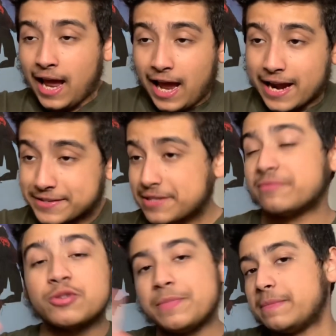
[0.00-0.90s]
And some of
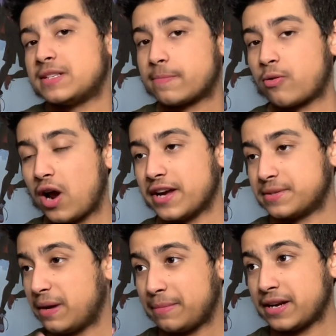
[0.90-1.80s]
you may be surprised
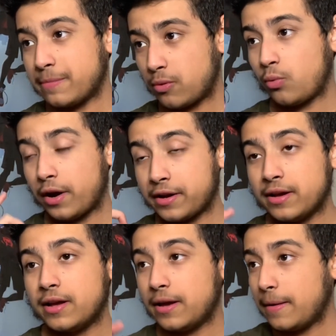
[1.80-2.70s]
by my number 1,
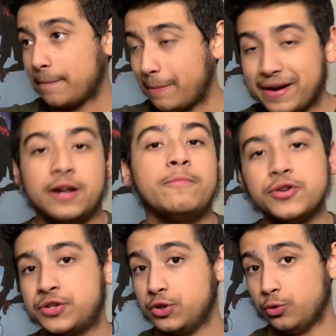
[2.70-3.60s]
but my number
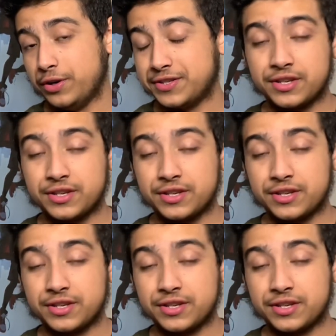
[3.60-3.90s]
2 is The